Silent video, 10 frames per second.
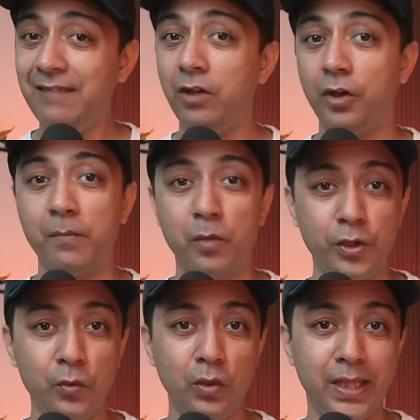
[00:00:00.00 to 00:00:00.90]
Lottie
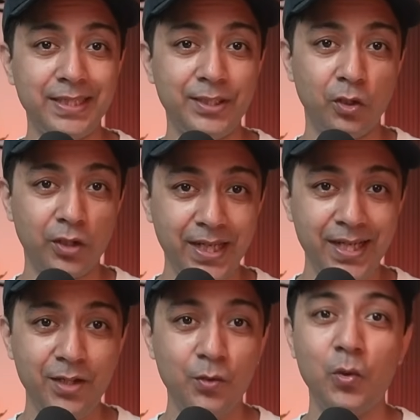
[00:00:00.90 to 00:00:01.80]
module is your
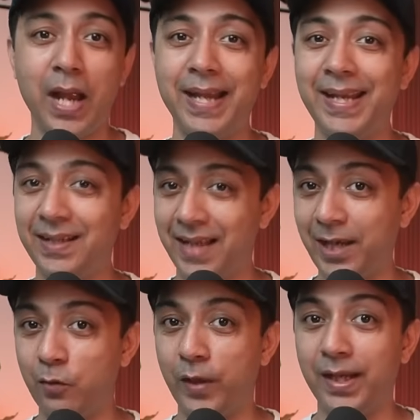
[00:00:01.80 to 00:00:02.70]
key to adding
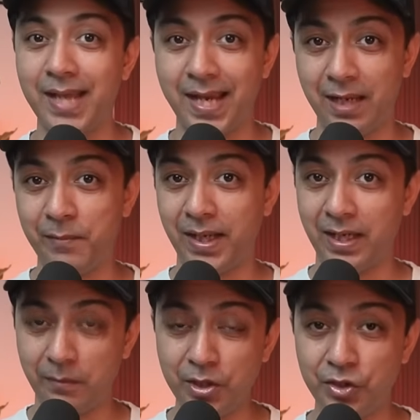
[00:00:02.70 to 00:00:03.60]
lightweight dynamic
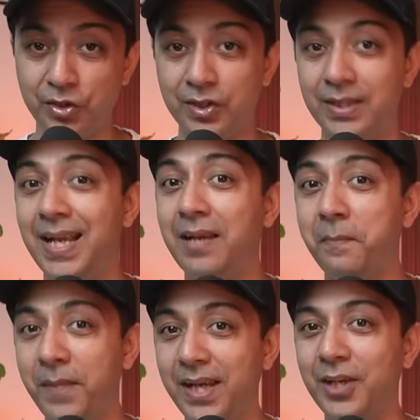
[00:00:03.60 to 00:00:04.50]
animations that
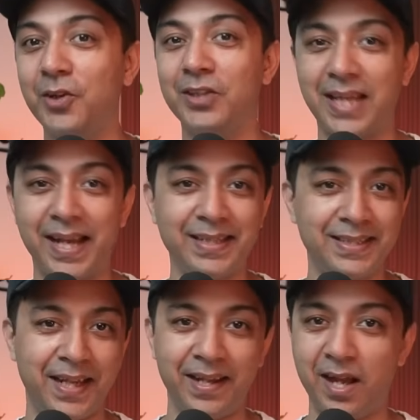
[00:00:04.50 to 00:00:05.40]
make your site
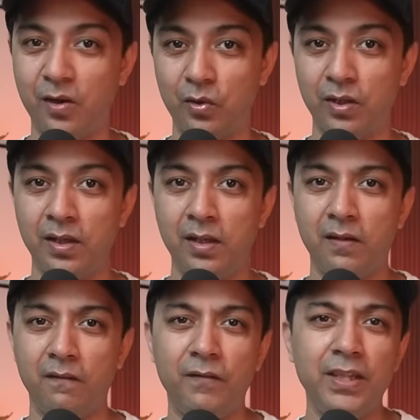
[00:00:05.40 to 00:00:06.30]
stand out.
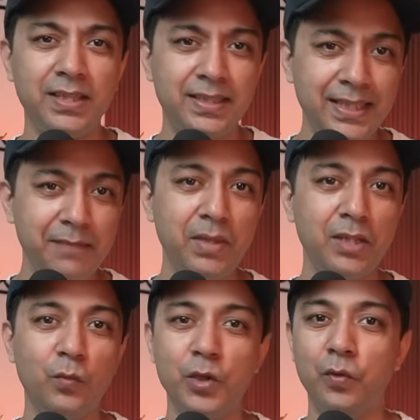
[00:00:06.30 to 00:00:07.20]
With its
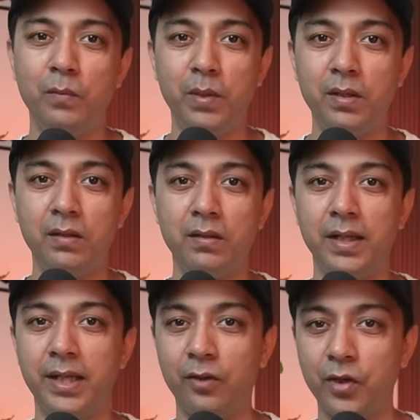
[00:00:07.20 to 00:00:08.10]
seamless visual builder
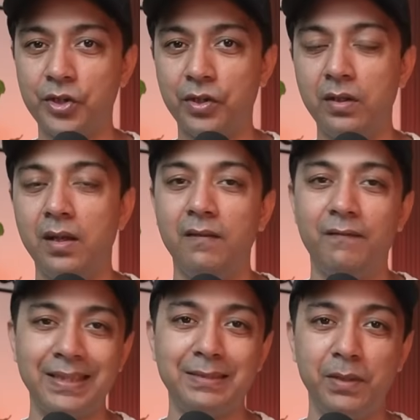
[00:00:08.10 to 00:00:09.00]
integration,
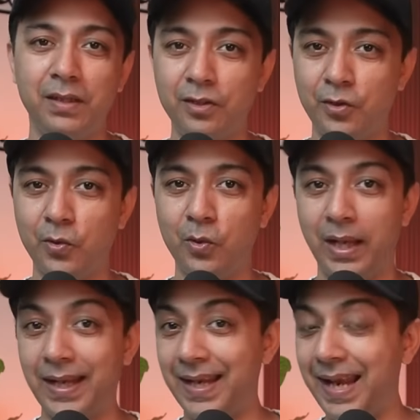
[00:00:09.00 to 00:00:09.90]
flexible control,
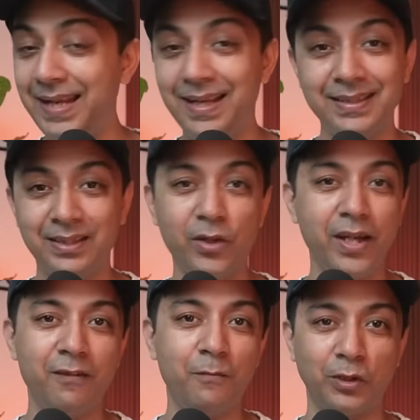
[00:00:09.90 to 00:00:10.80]
and endless
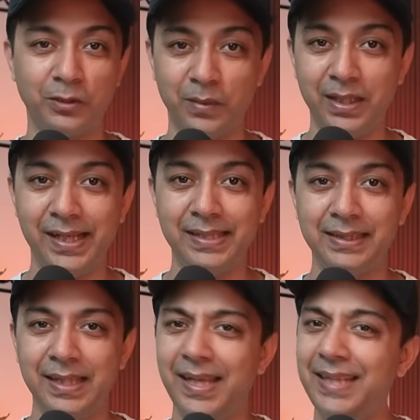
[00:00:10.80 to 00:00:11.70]
creative possibilities,
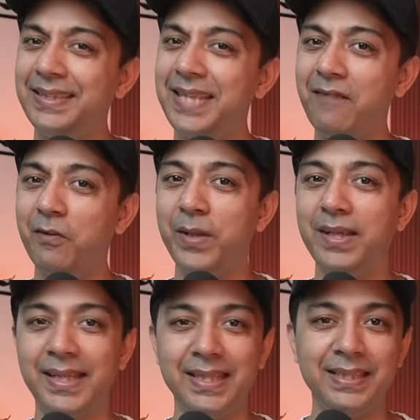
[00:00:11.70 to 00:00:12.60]
it's never
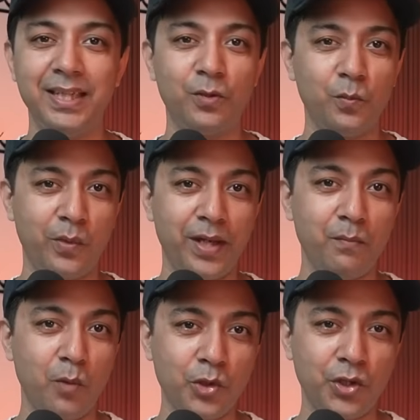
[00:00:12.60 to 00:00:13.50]
been easier to
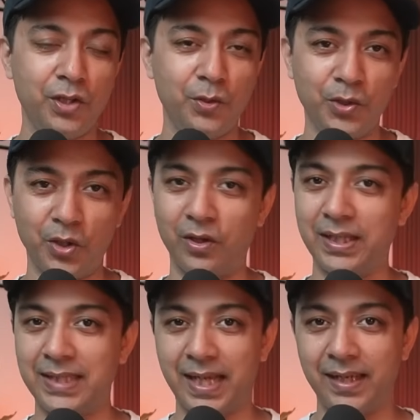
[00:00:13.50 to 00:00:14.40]
bring motion to your
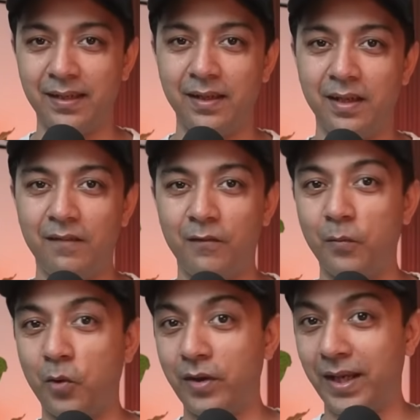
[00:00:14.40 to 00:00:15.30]
design.
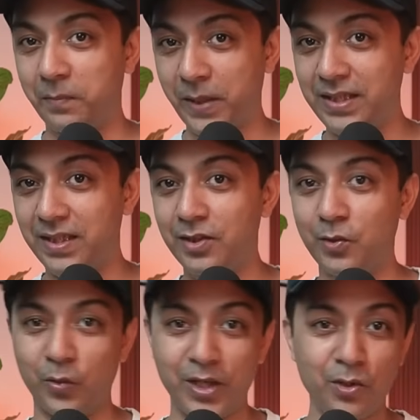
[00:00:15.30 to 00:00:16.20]
From contact pages
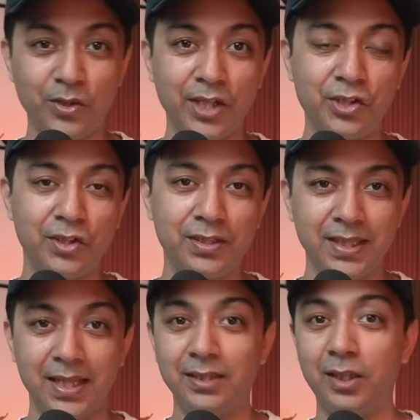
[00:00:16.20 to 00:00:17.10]
to hero
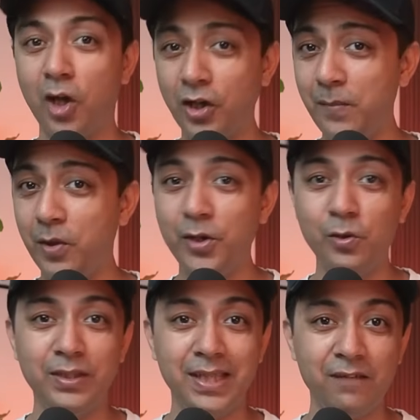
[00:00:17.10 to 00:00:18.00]
sections, the Lottie
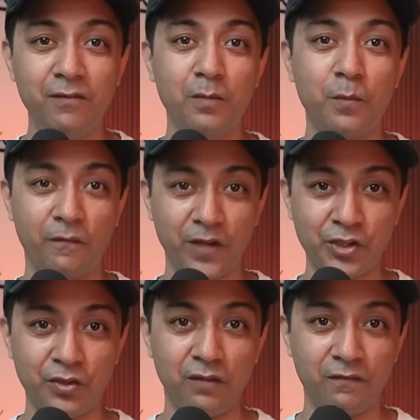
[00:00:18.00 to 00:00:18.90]
module deliver
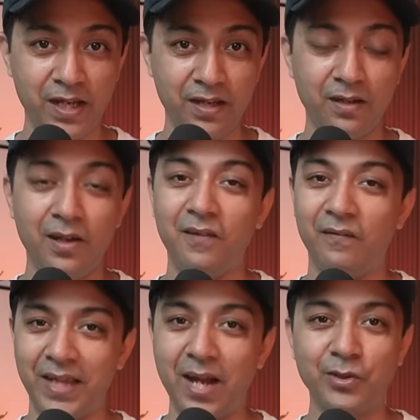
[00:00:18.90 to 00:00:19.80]
professional flair
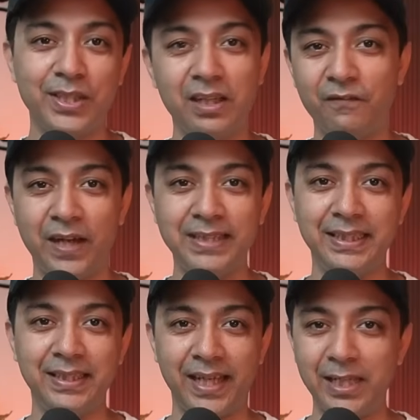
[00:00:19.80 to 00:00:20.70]
without
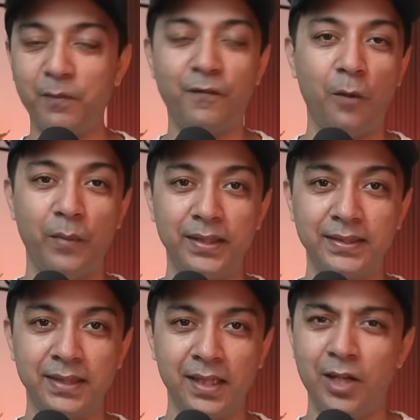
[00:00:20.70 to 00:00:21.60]
sacrificing any
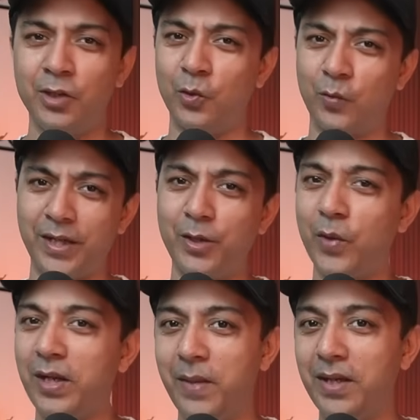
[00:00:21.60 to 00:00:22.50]
performance. So ready
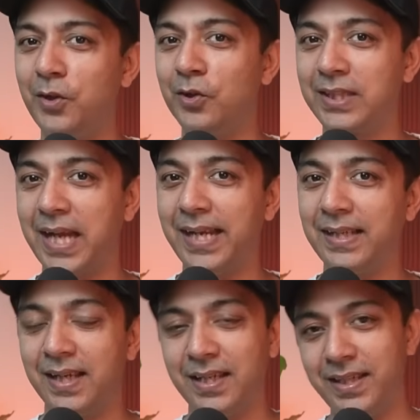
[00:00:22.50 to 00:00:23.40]
to animate your site?